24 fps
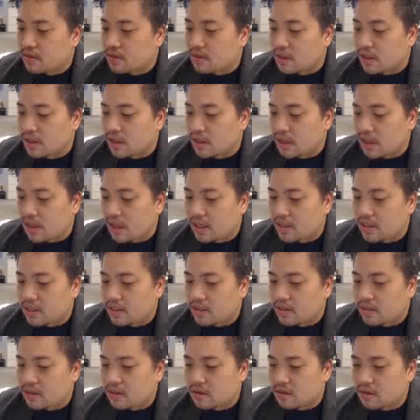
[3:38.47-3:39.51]
To click
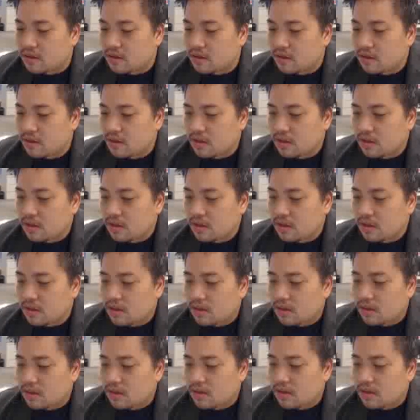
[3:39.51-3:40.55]
yes.
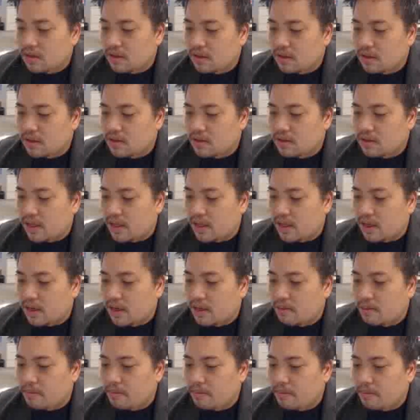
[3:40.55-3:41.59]
Set it
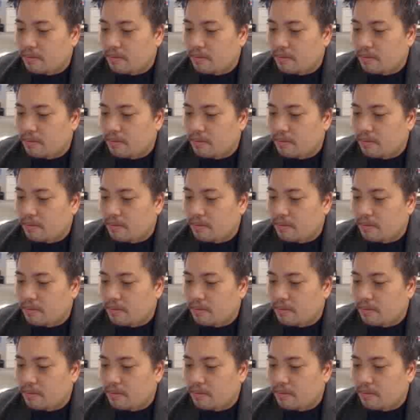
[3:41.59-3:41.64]
up.